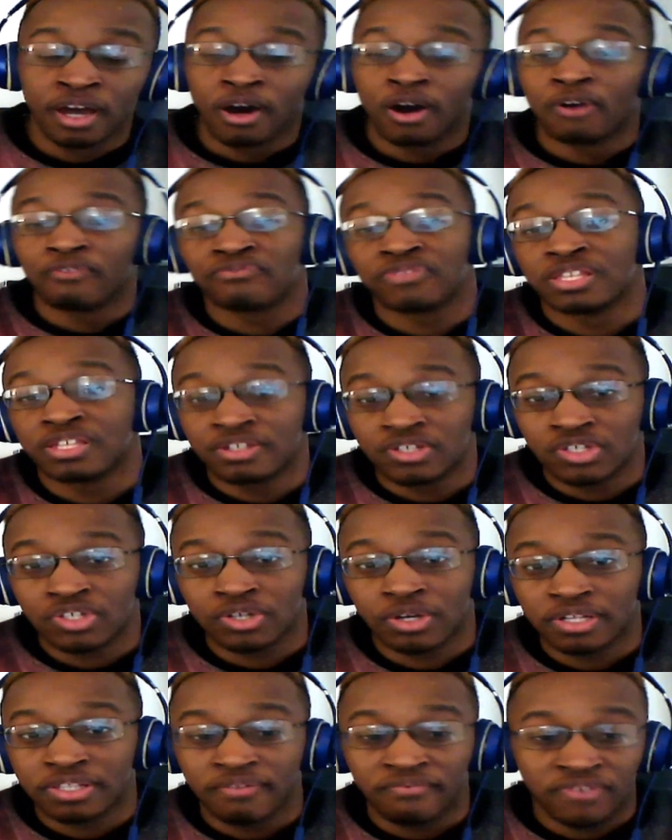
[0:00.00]
Hopefully you
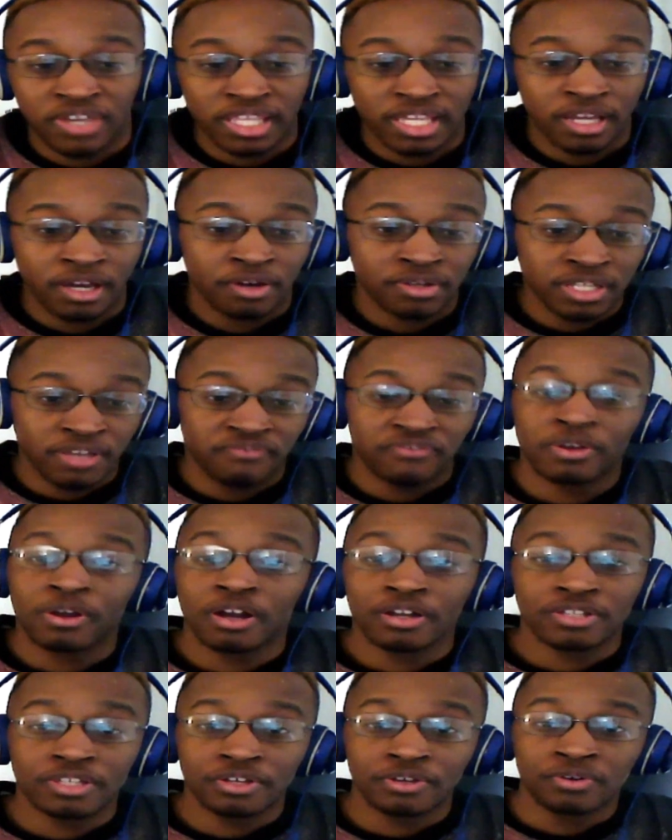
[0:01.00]
enjoyed the video, and if you
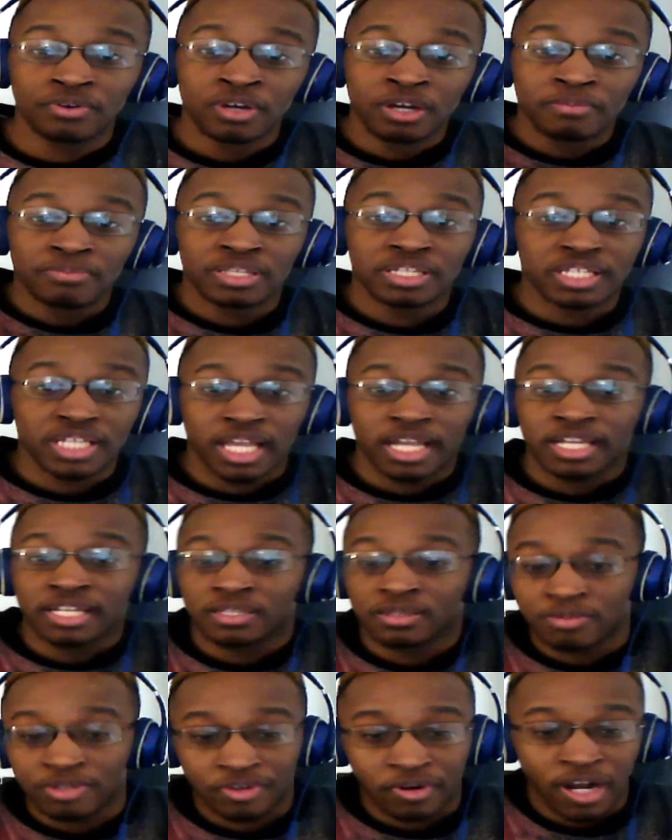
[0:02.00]
are new, please like
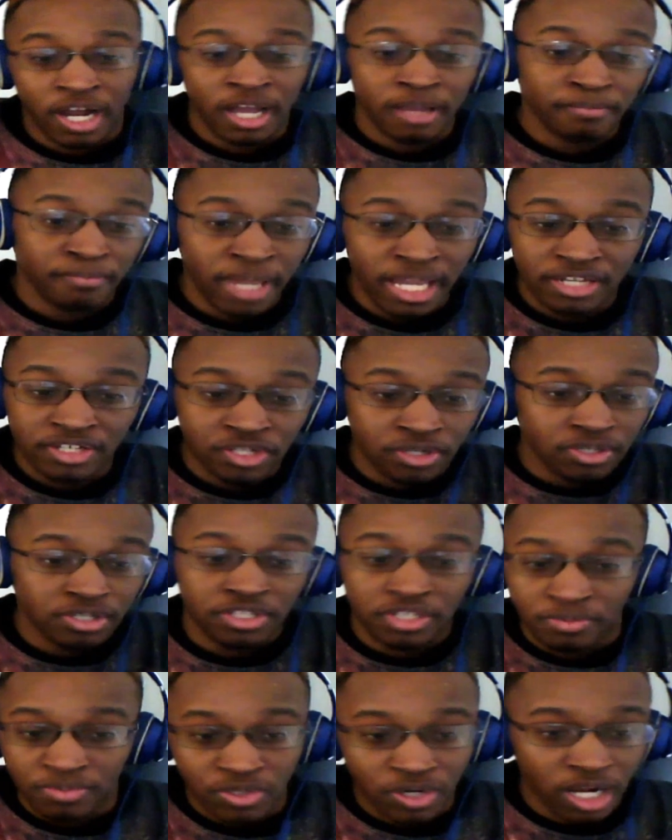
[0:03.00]
and subscribe. Make sure you
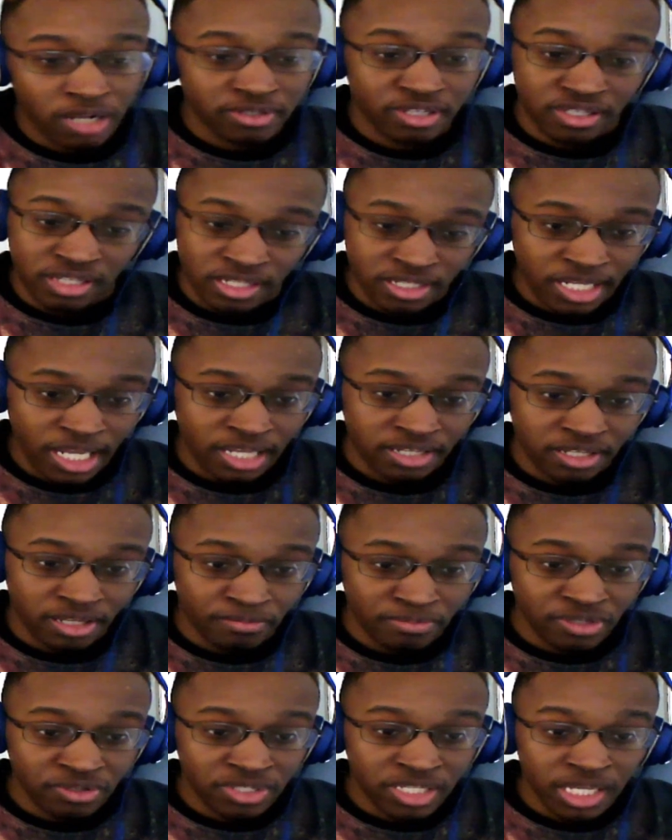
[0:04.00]
subscribe to
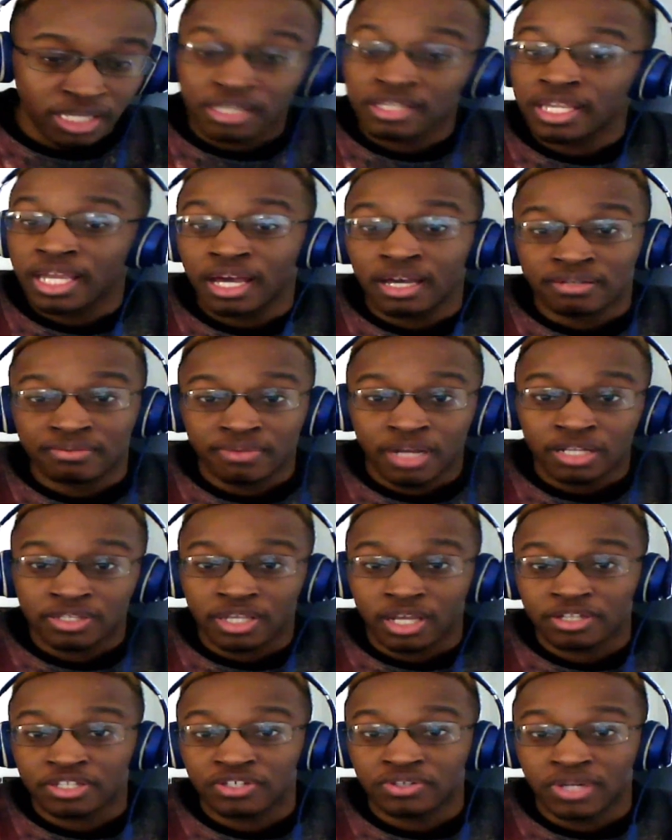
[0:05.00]
DizastaMusic, and yeah, I'll
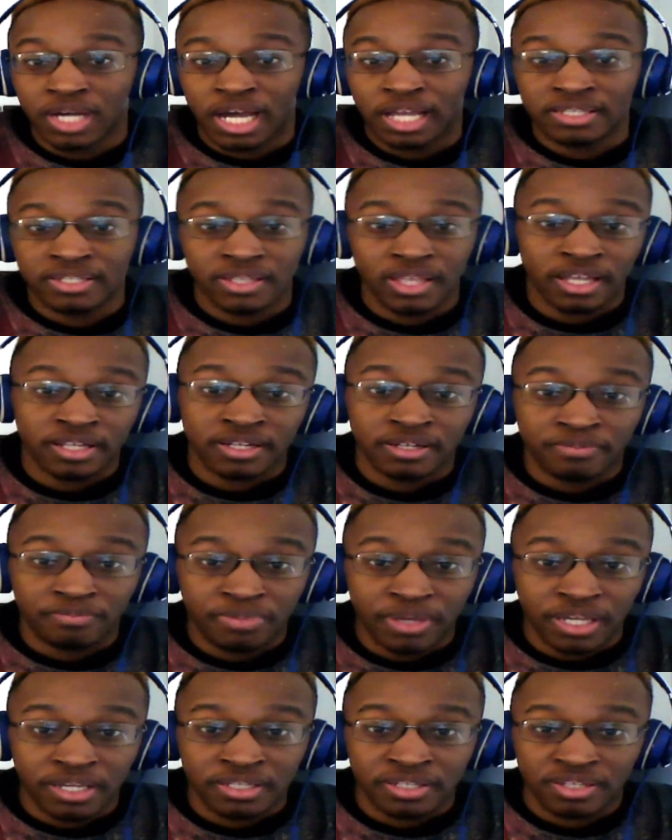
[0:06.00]
talk to you guys later.
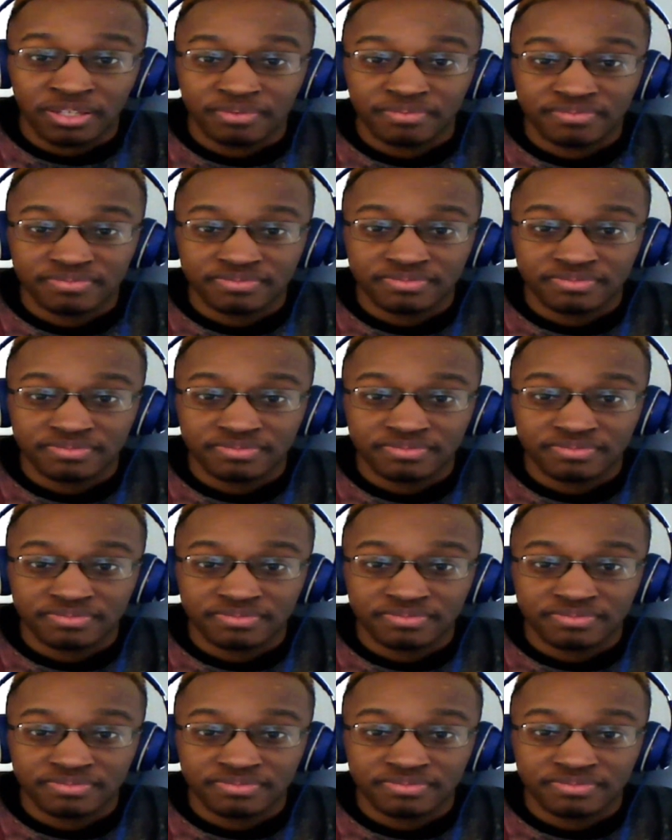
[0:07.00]
Peace.